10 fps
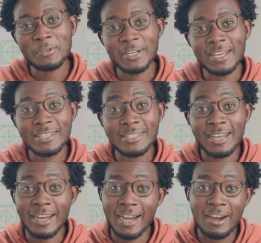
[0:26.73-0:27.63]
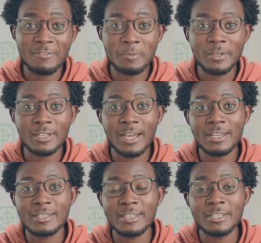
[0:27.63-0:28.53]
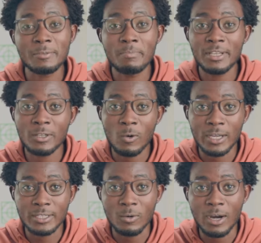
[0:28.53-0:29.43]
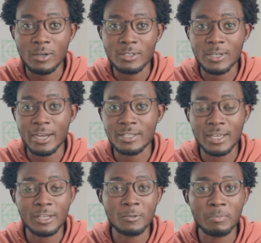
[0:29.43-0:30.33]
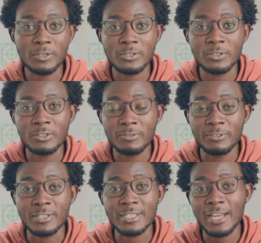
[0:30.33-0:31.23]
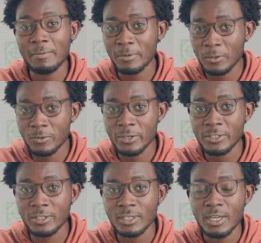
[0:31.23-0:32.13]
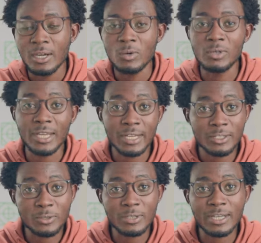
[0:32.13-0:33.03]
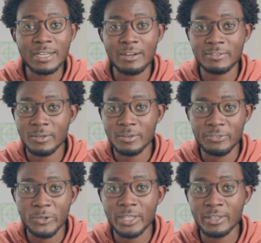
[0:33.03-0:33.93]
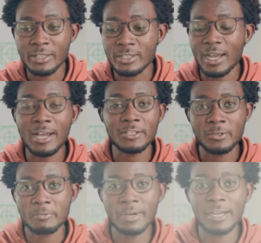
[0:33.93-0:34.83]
up, you guys? Uh, how have you been, guys? It's been quite a while, so I decided to pause YouTube for some good reason. We'll get into that after reviewing this Aston